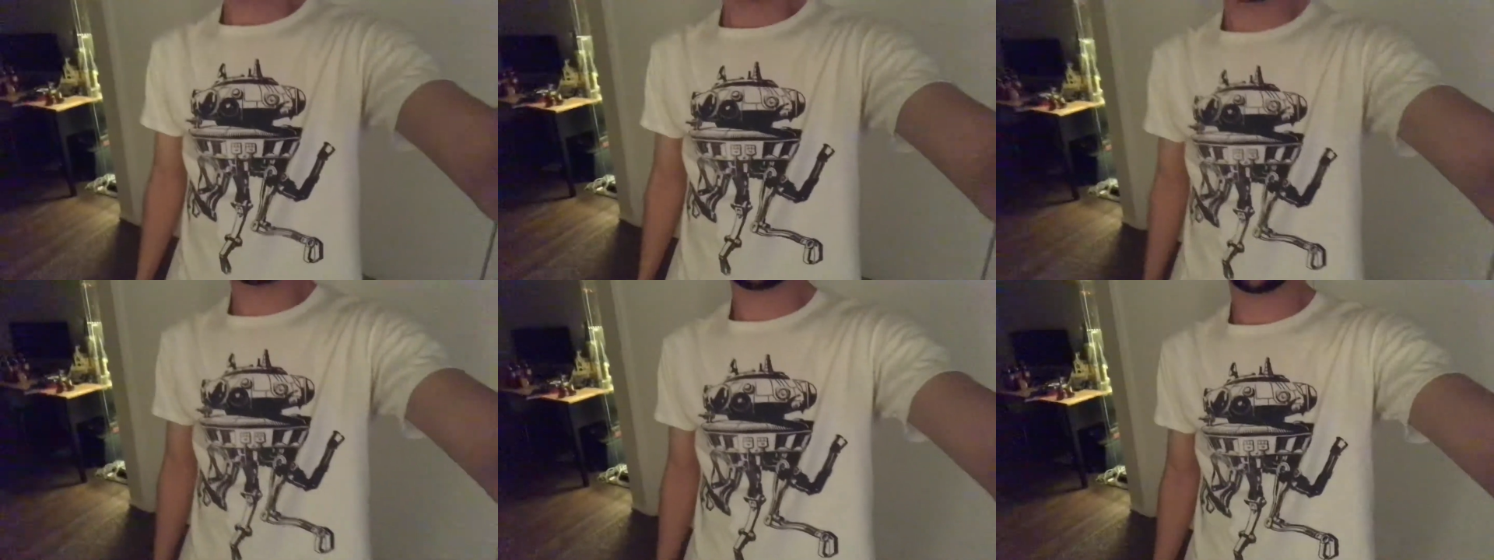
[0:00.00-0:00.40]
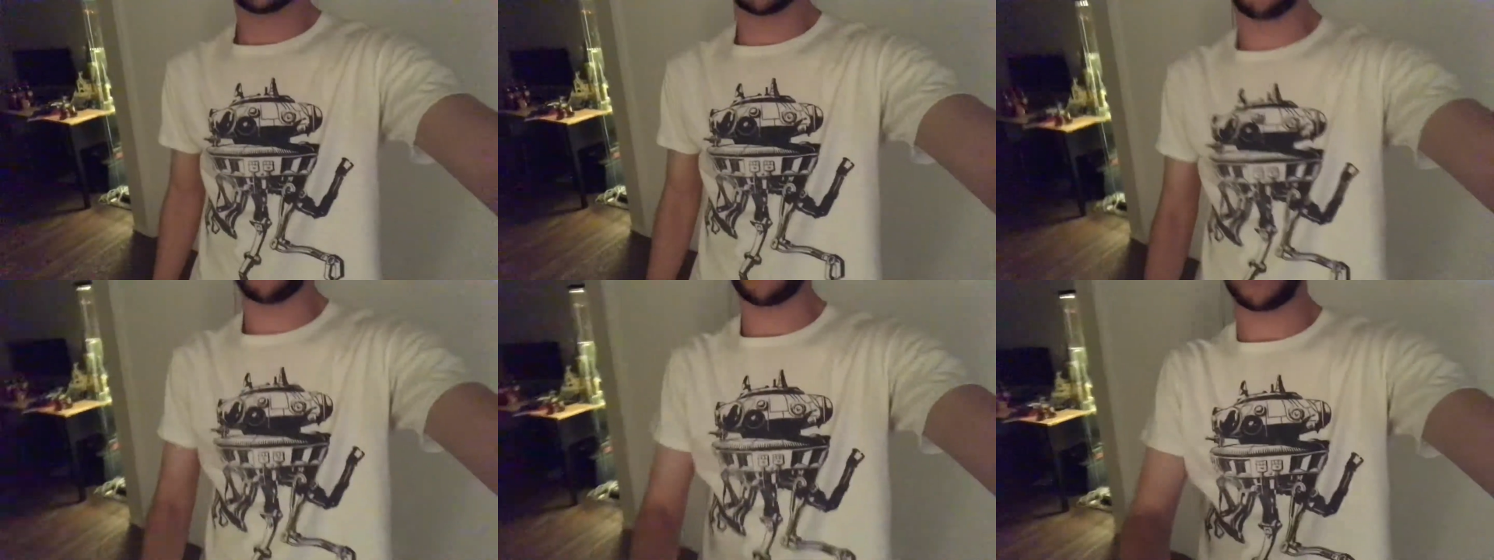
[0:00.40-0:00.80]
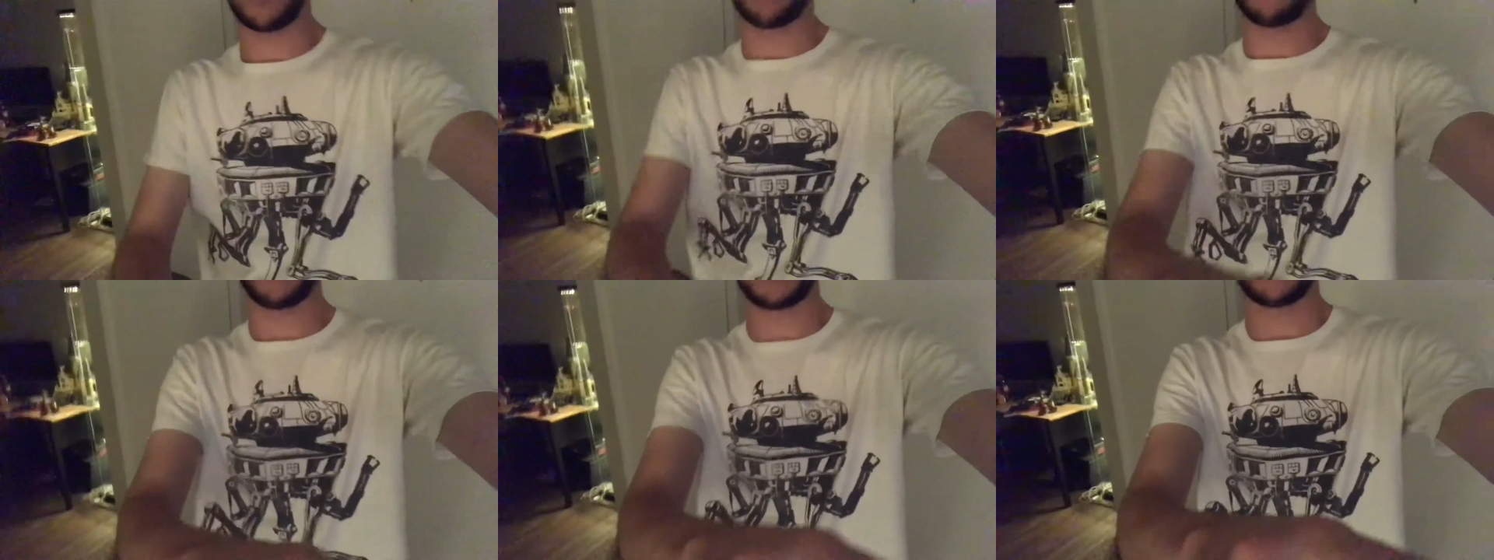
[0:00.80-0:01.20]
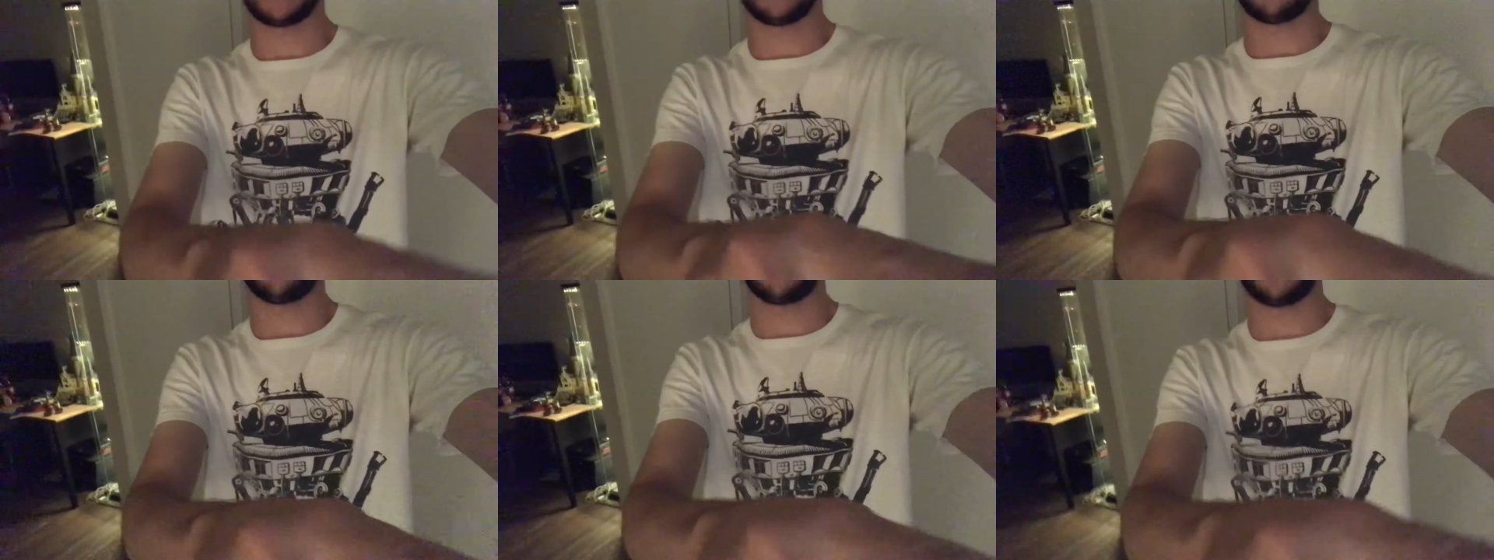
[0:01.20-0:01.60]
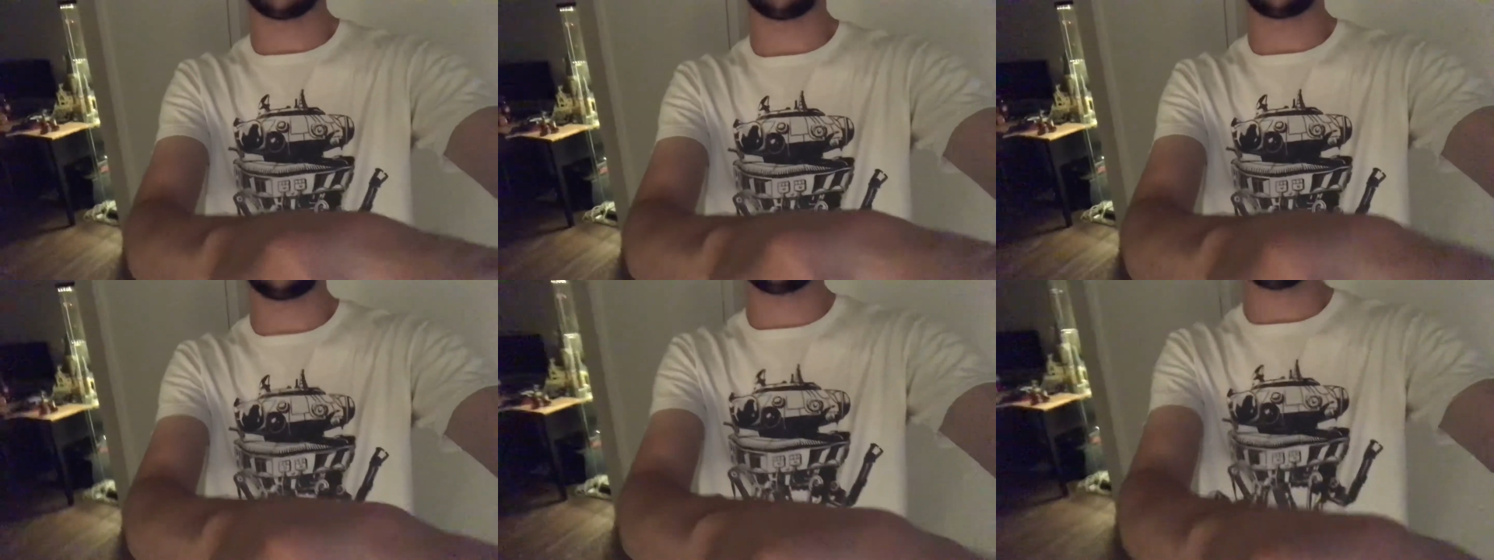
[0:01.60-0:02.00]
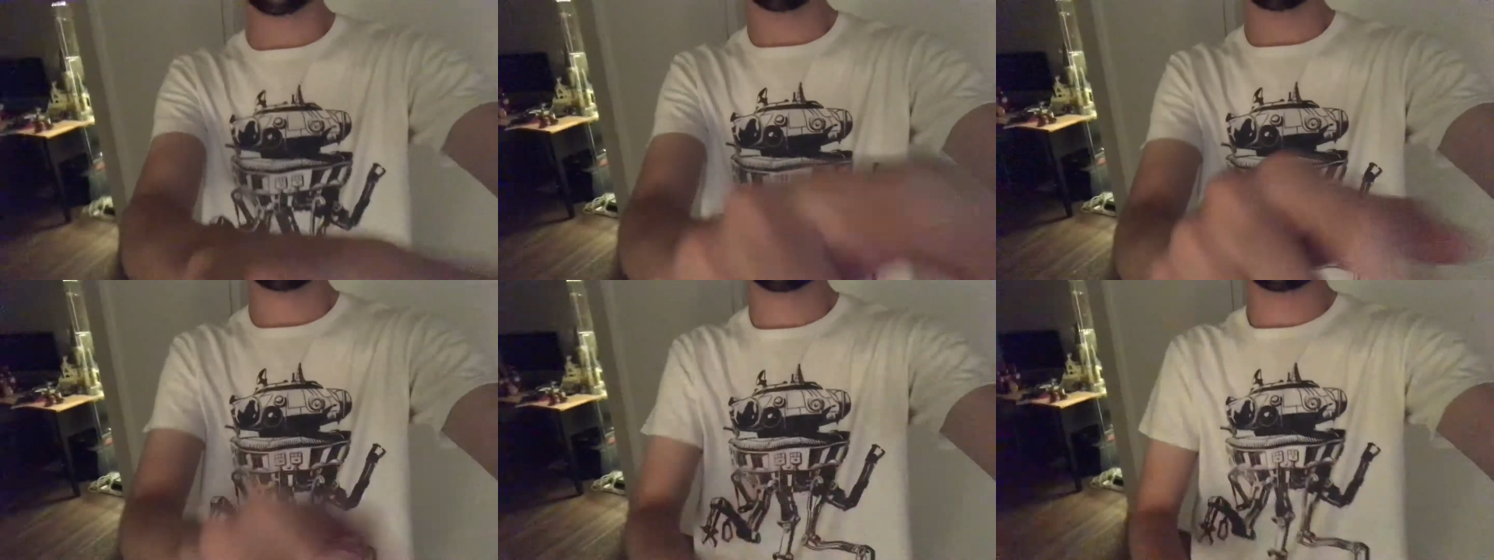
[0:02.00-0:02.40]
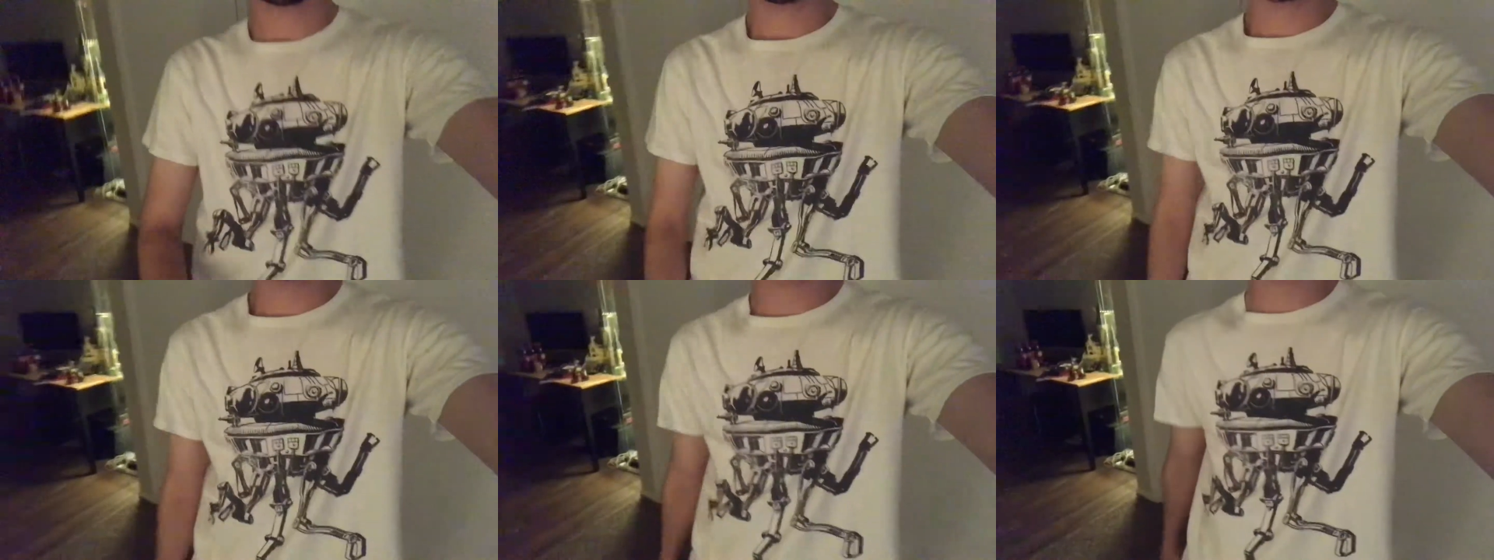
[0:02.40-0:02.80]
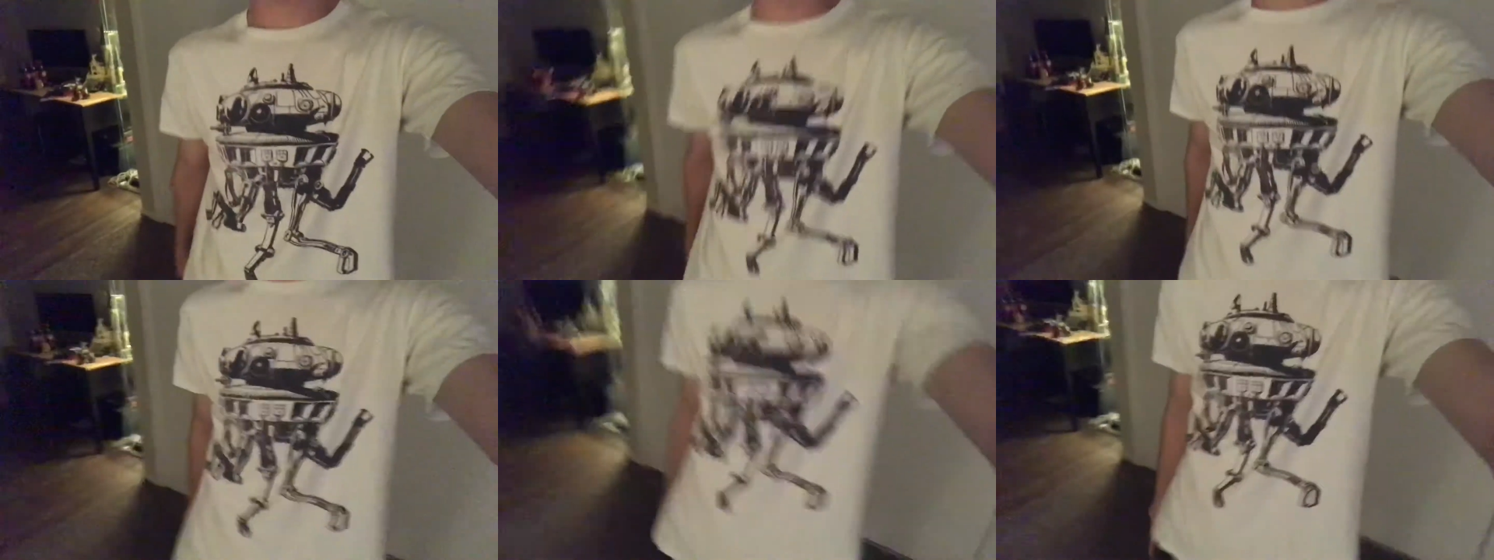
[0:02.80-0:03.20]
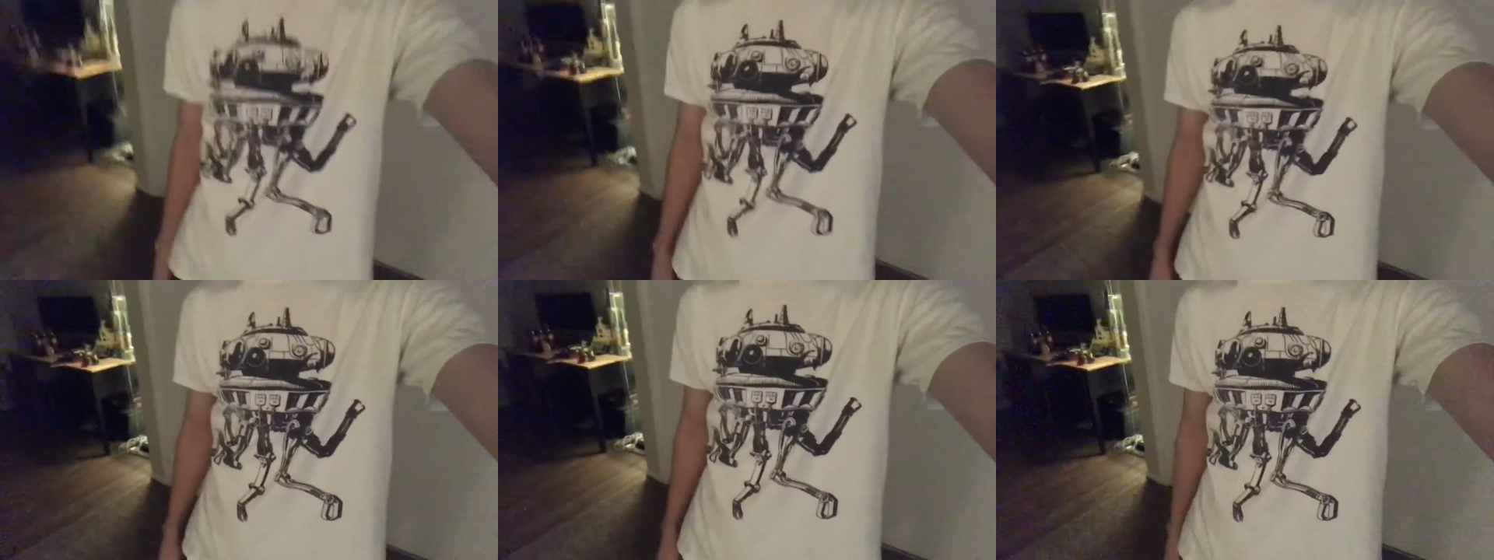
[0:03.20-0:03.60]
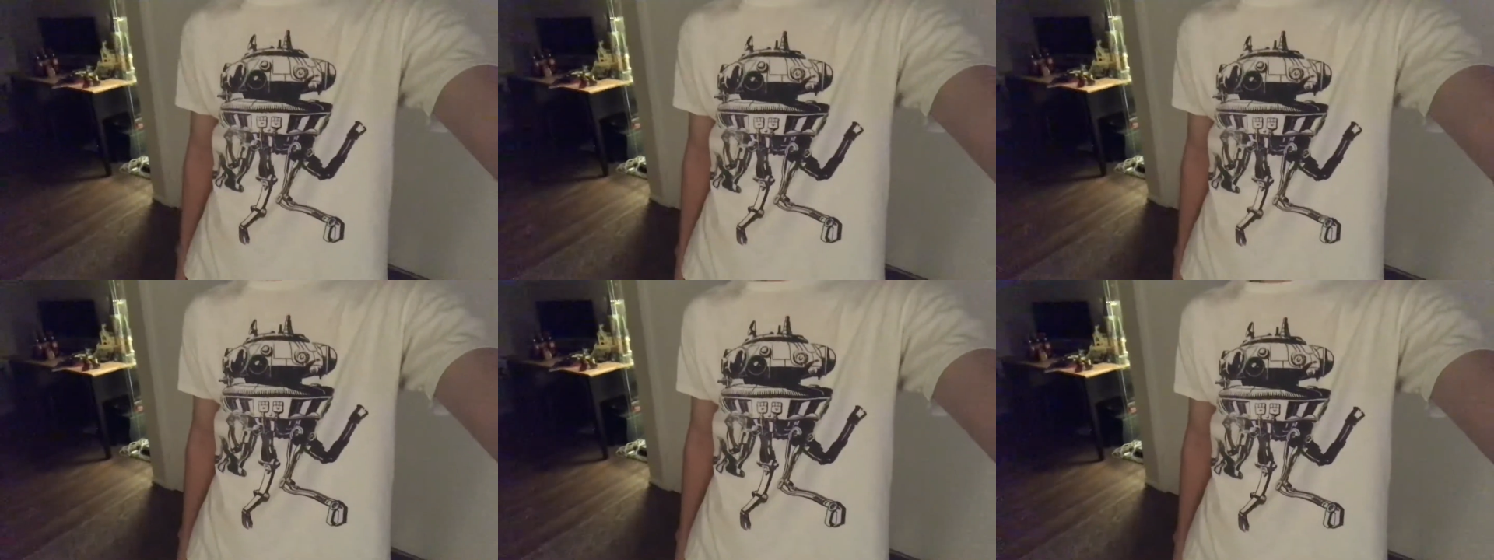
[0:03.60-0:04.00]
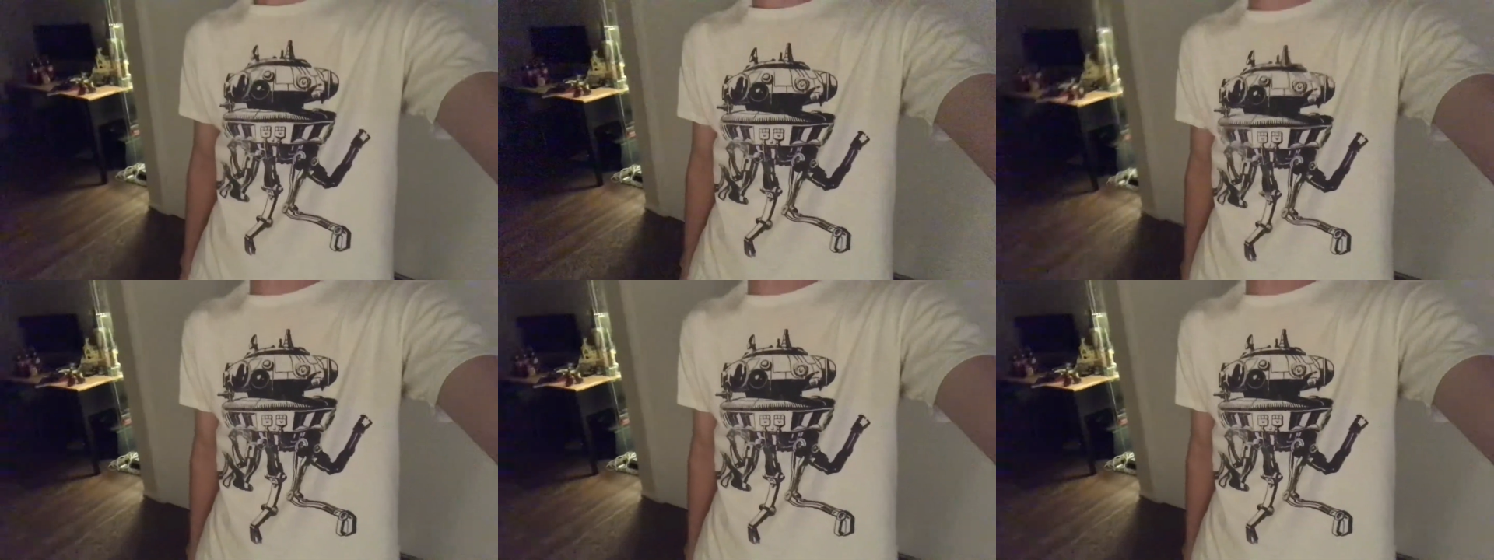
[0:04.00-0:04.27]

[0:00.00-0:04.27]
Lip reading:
(no speaker visible)